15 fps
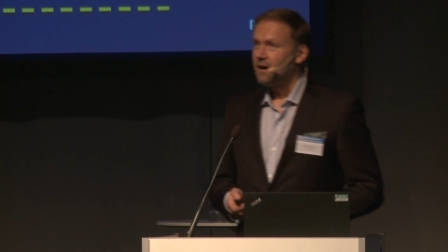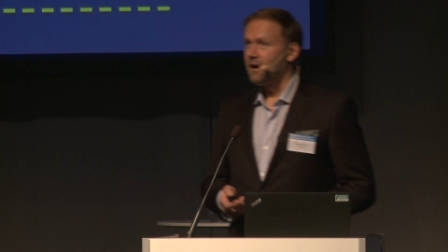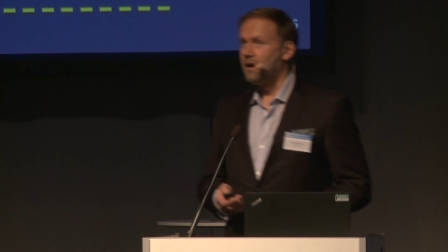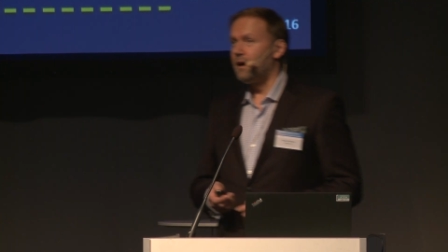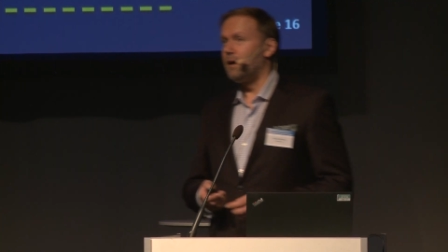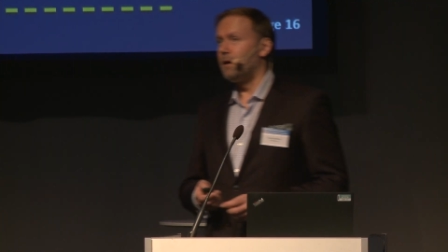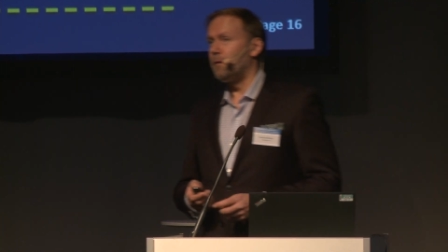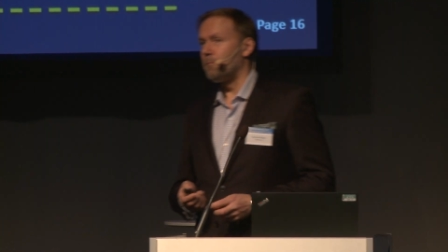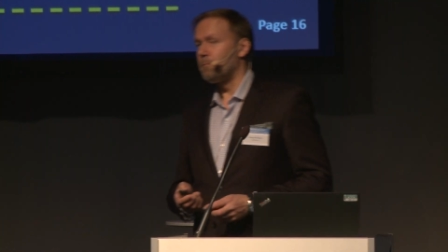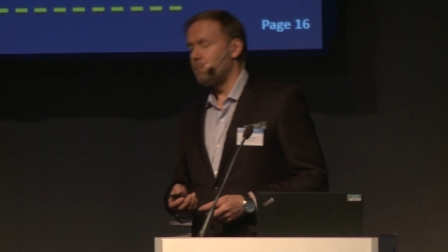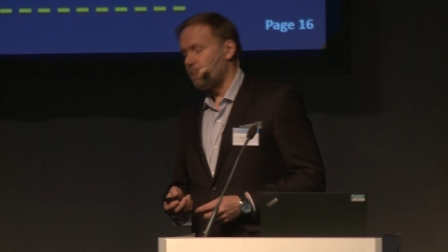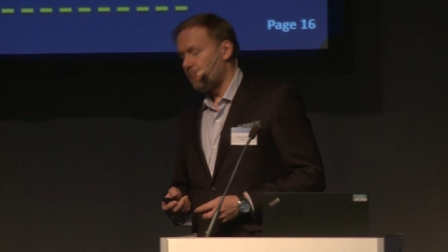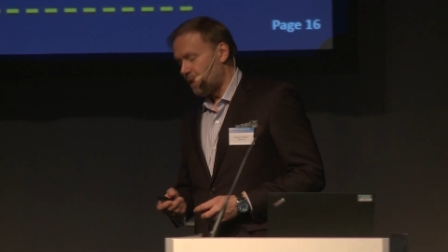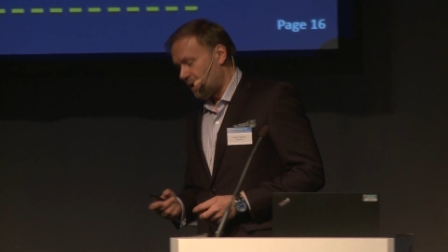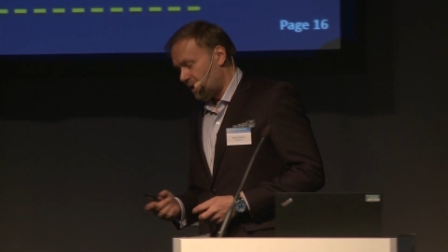Um,
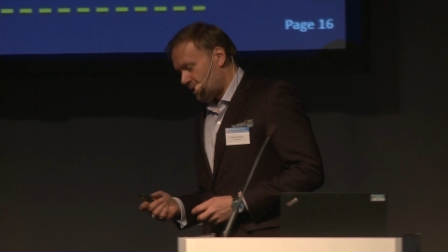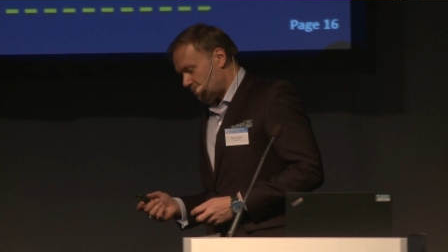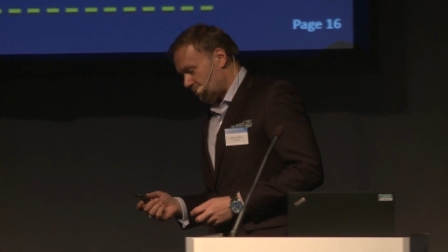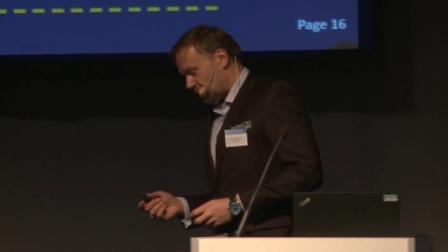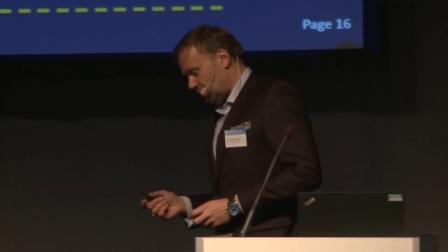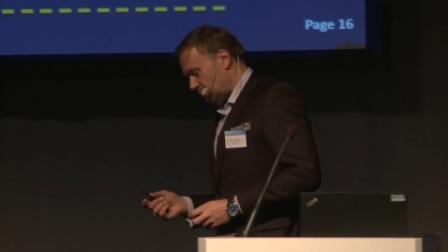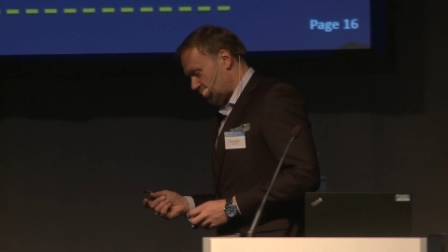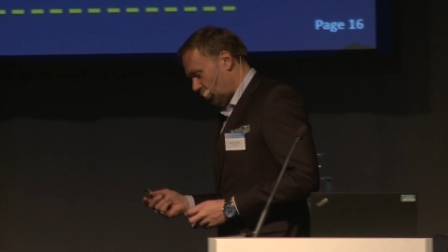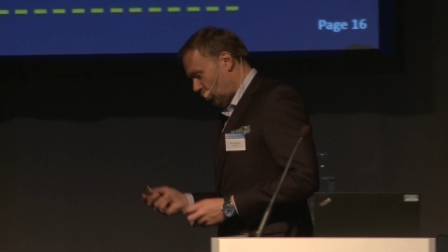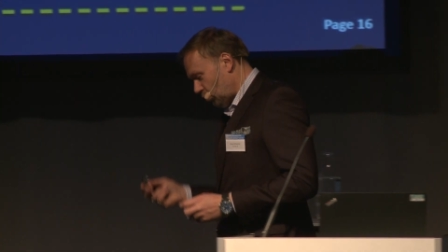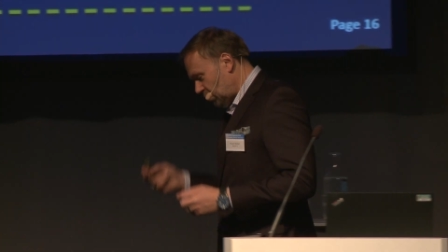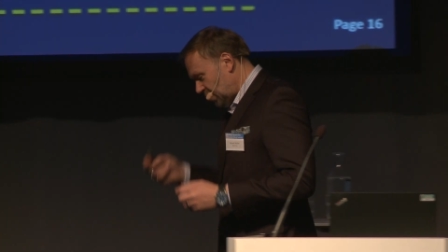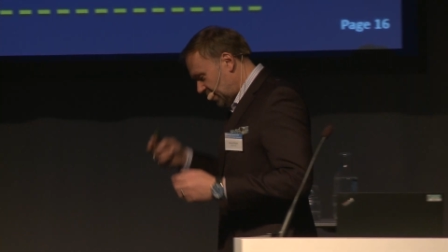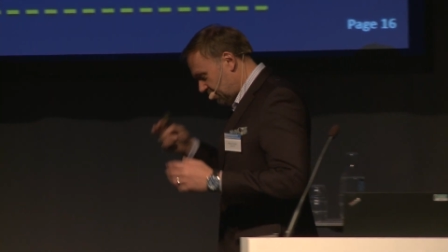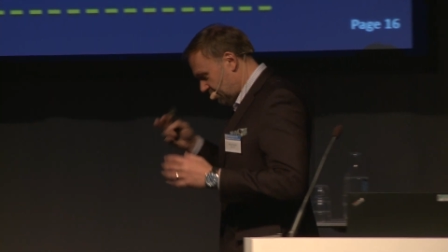but
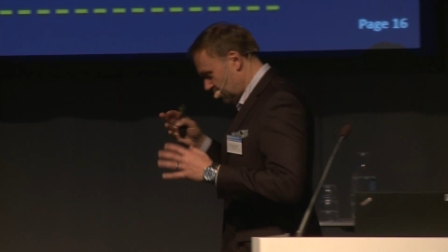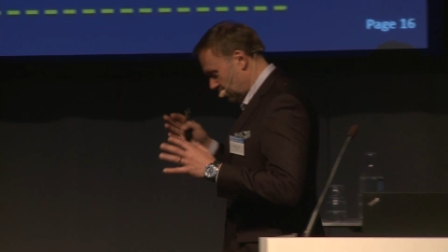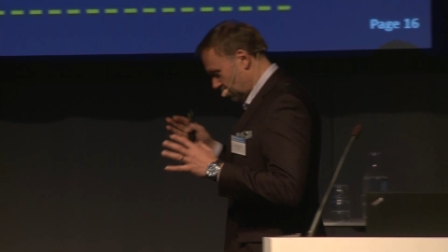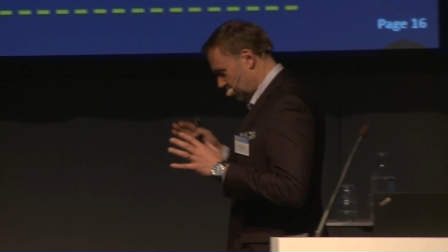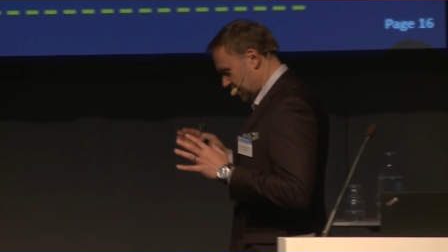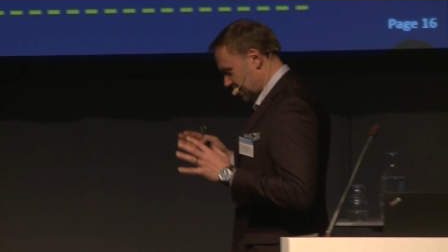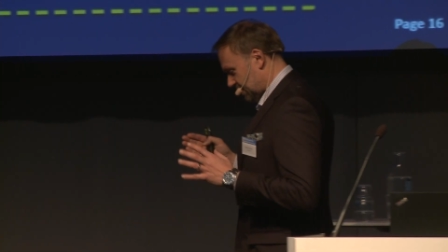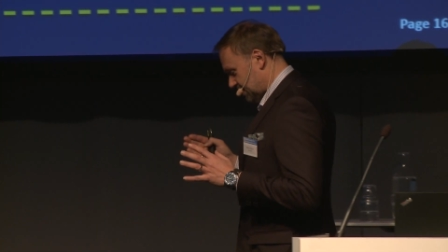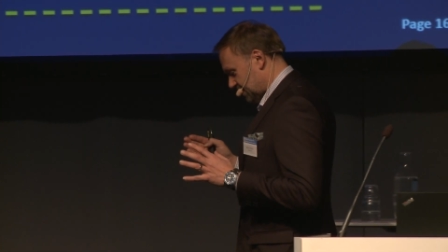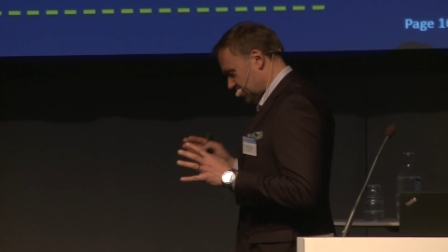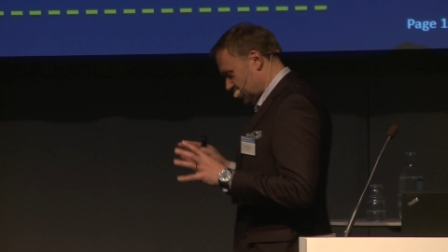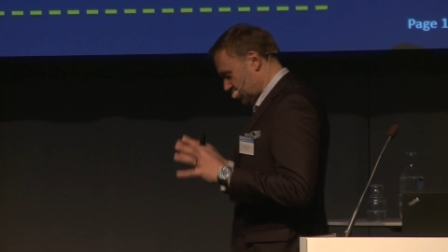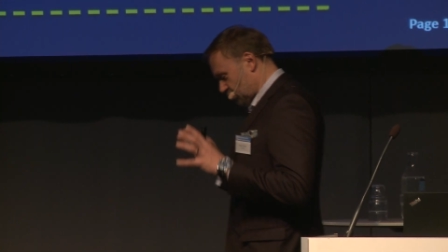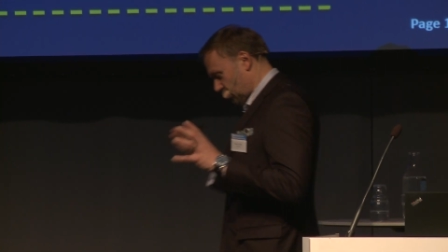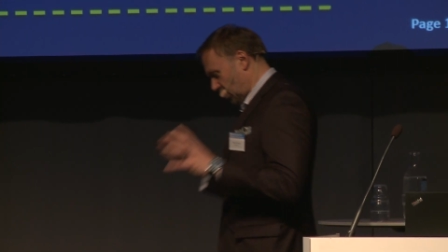only if you look at the
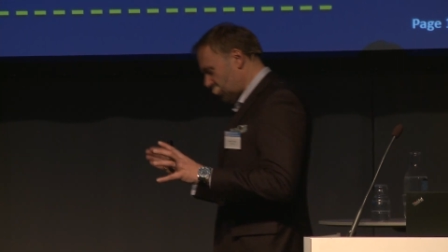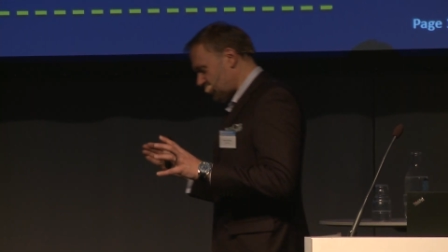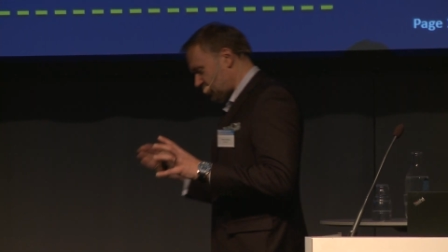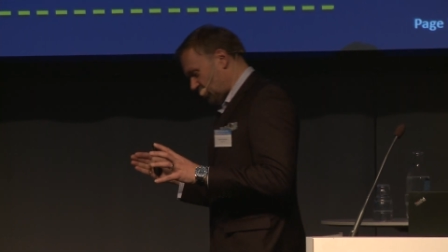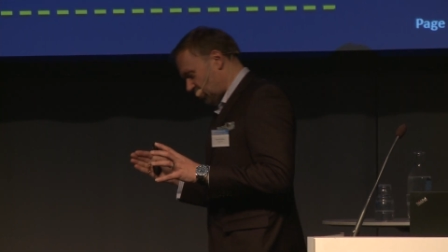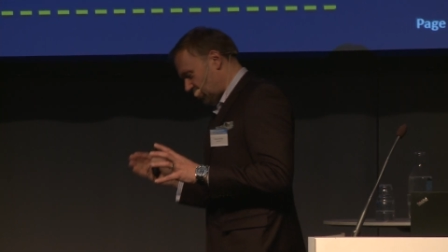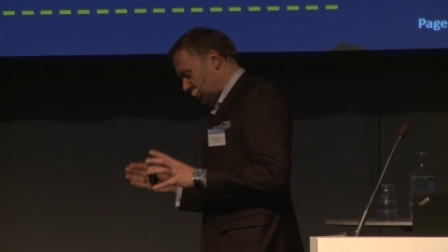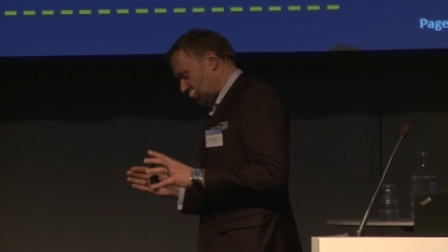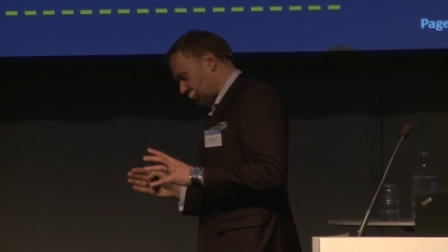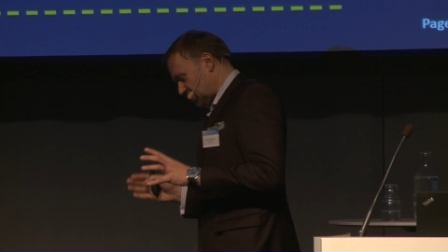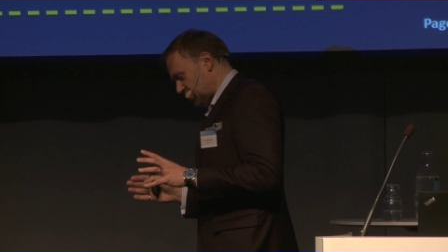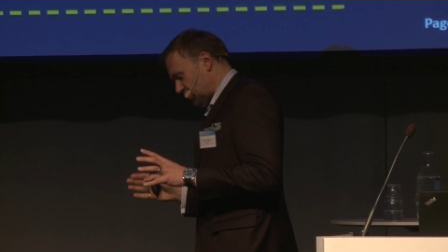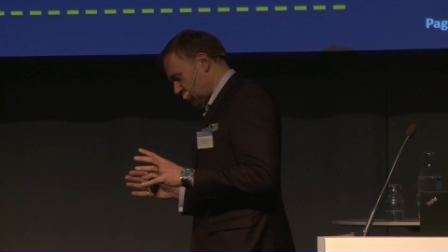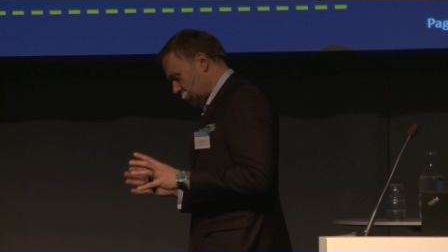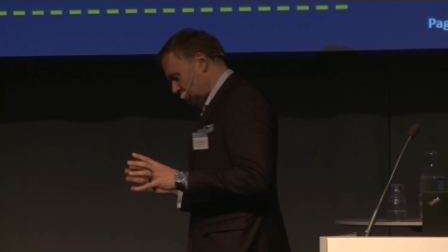structure of
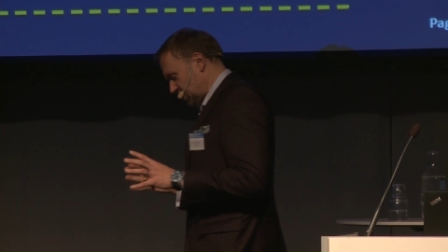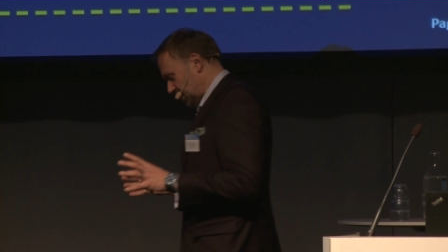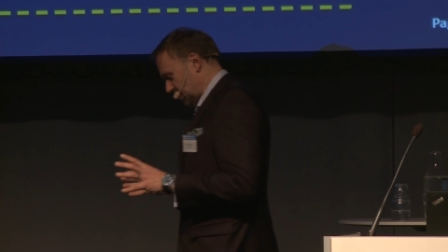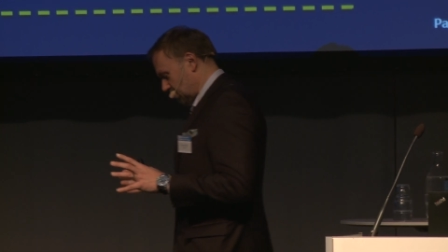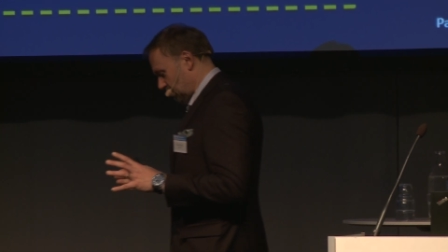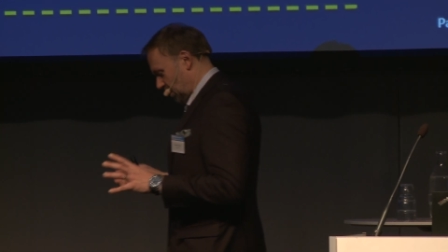the European